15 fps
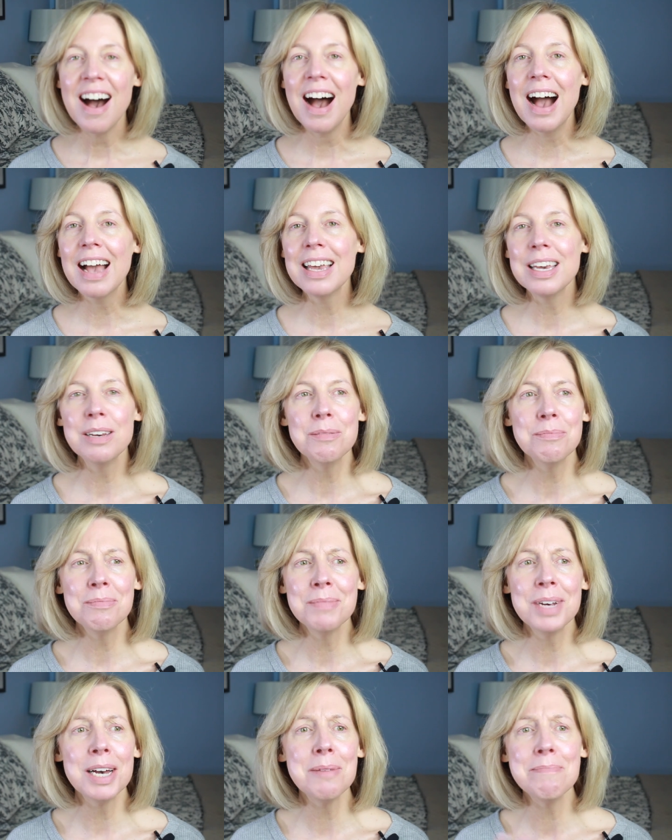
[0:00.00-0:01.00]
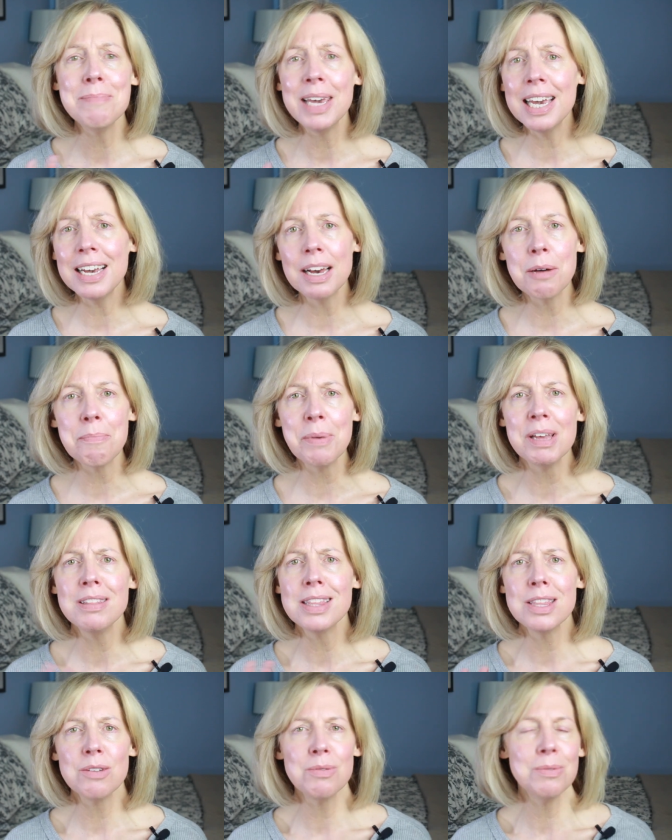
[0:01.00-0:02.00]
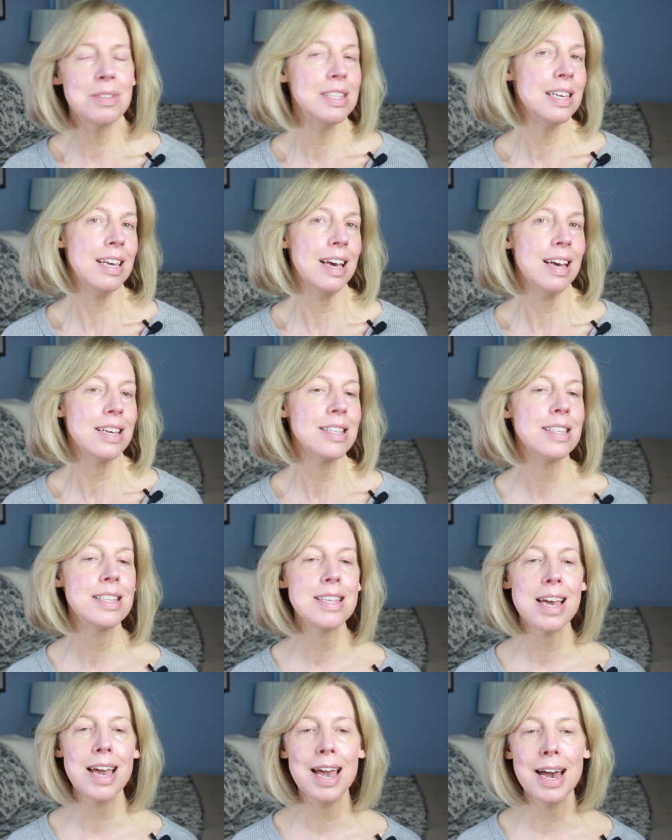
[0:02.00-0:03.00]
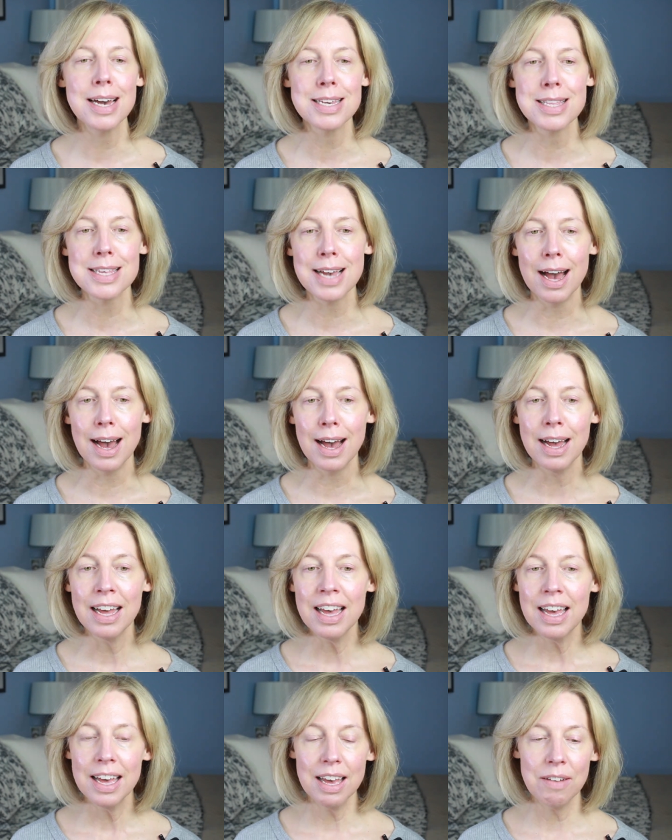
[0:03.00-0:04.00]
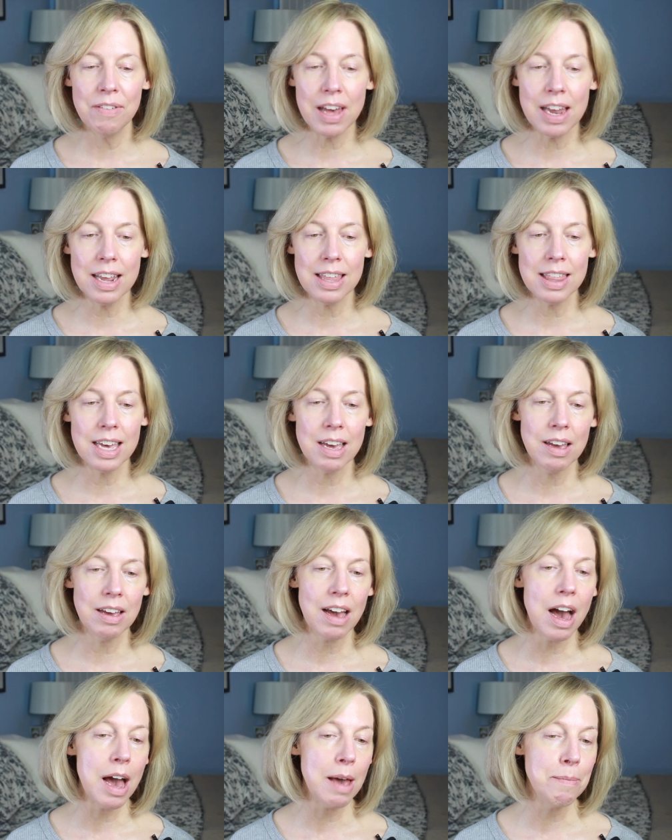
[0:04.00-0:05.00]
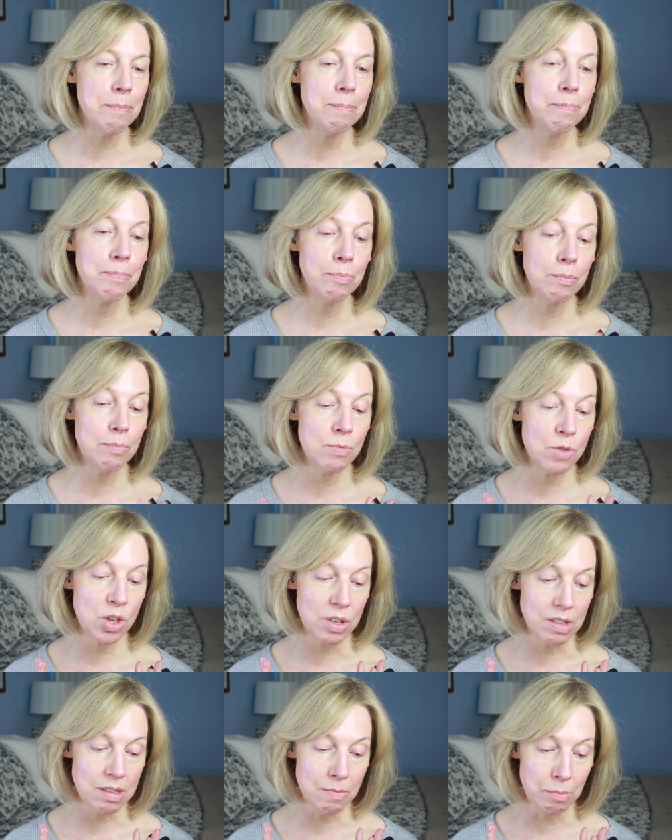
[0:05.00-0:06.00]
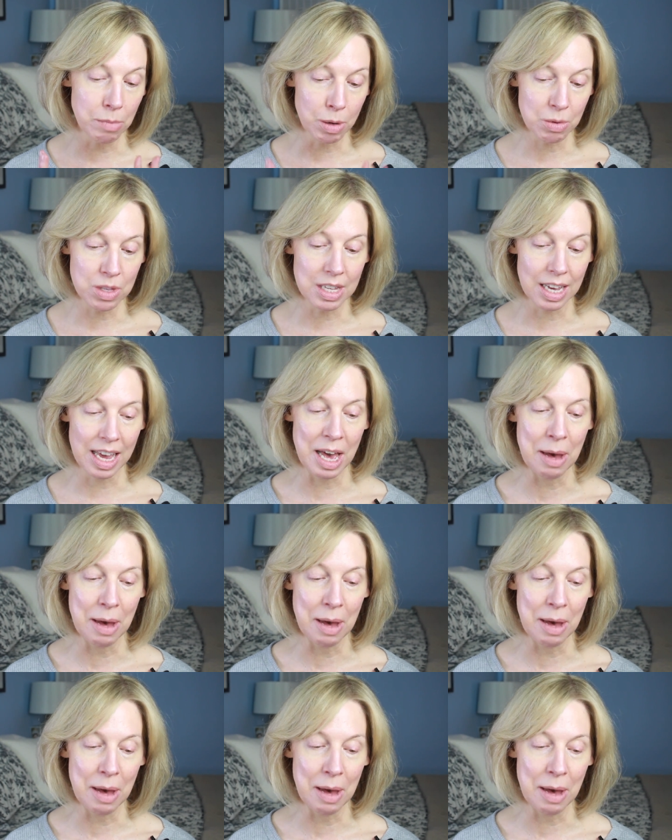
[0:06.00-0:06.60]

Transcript: I am a makeup enthusiast, and uh, if anything, I'm just mostly